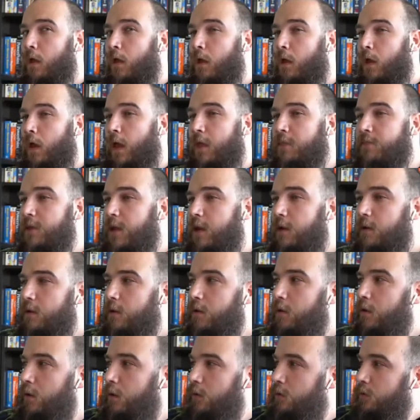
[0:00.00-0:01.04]
And then
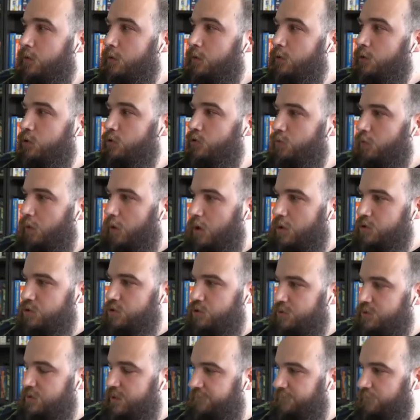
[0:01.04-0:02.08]
you launch your
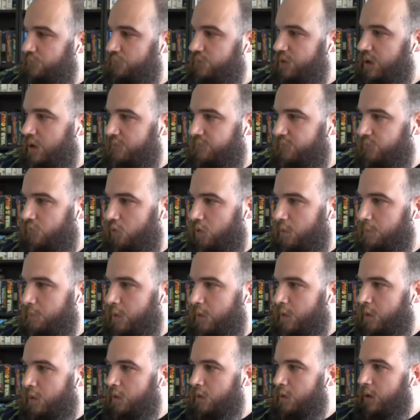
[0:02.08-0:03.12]
stuff through Terraform
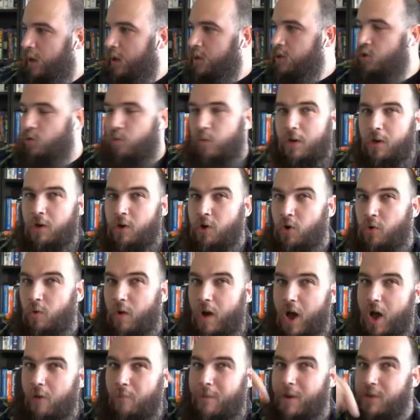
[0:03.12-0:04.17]
and you want to know
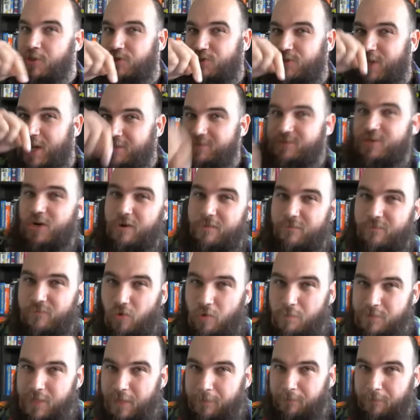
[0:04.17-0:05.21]
how much that
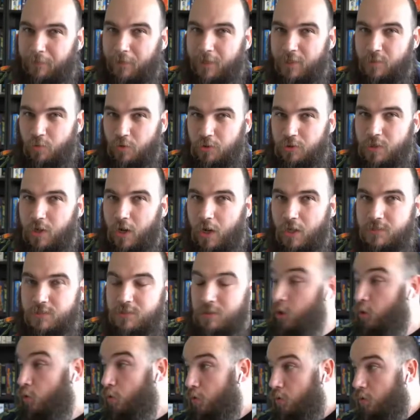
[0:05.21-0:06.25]
Terraform template would cost,
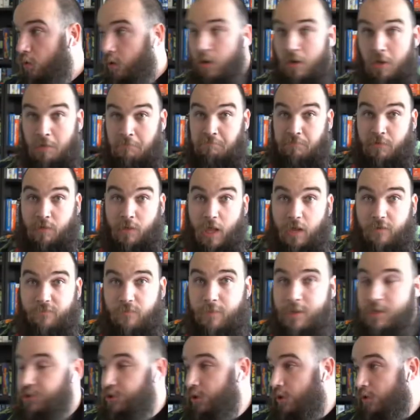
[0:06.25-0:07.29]
or
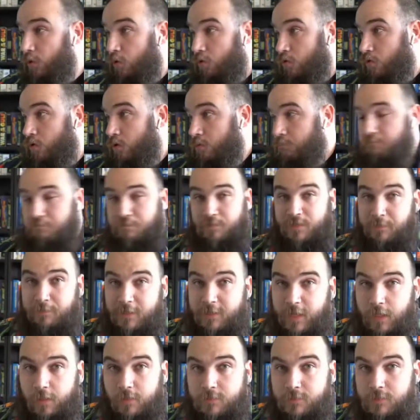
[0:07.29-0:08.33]
CloudFormation, or something
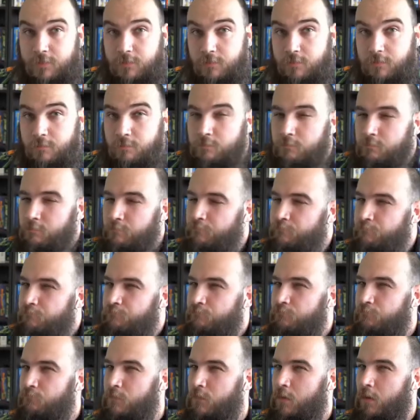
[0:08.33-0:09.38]
else.
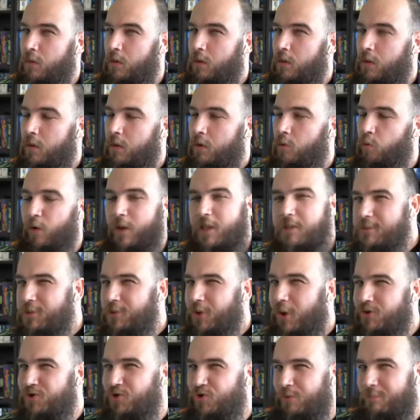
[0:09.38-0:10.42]
Well, let me
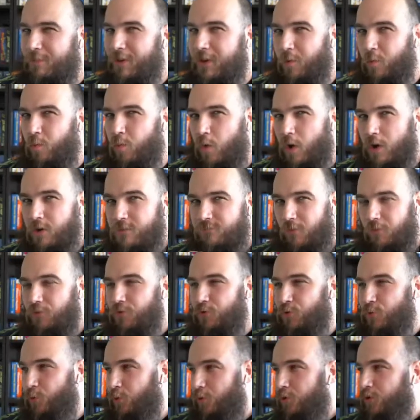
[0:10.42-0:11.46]
talk to you about a wonderful
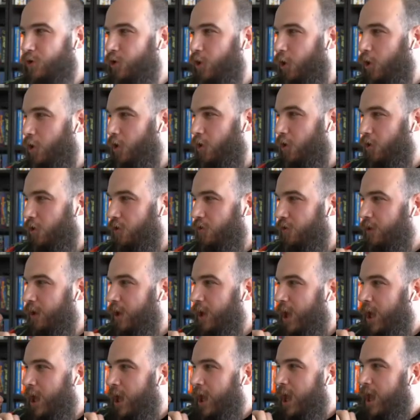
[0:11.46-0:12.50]
tool called
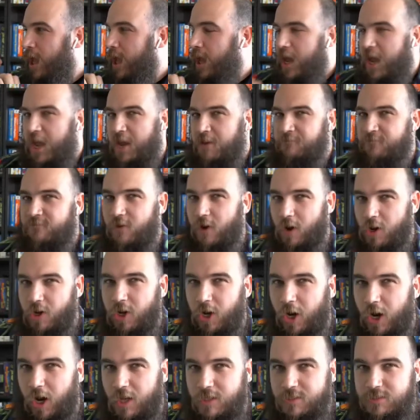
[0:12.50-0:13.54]
infra
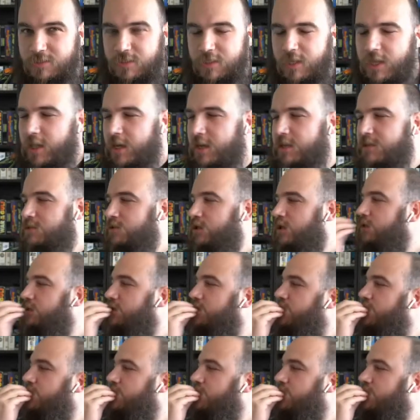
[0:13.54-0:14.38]
cost. It is just